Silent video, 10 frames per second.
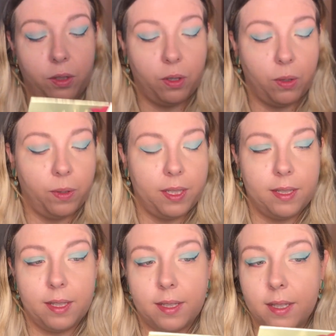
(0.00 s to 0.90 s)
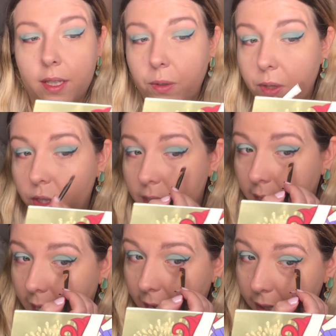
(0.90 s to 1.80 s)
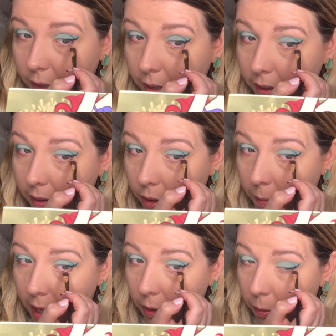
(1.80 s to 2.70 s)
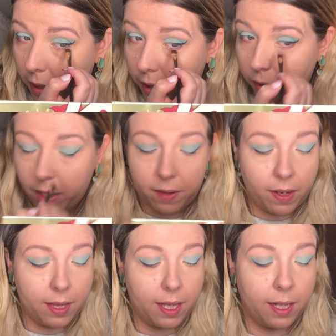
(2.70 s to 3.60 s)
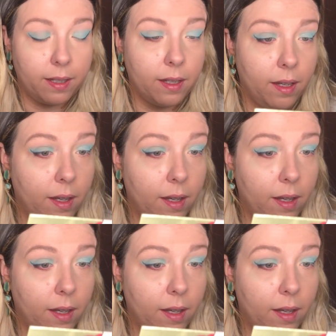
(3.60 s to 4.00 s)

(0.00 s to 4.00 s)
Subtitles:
You know, it's you just can't, no matter where you live. I think,